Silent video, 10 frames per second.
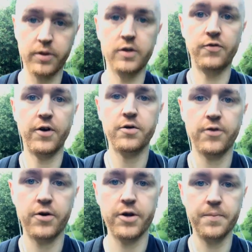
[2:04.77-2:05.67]
It's very,
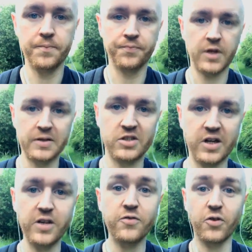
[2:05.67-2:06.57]
very
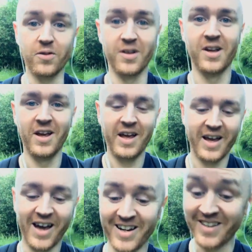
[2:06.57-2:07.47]
insightful
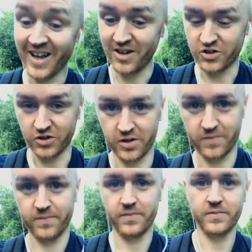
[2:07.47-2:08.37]
and intelligent.
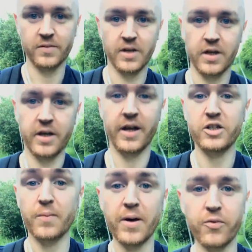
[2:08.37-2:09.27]
It
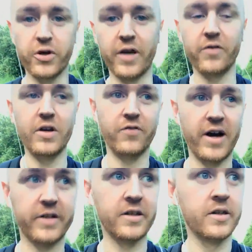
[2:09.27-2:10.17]
has a memory, in
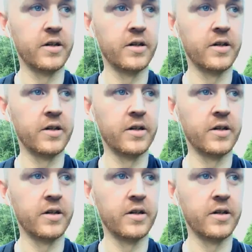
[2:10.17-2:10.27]
fact.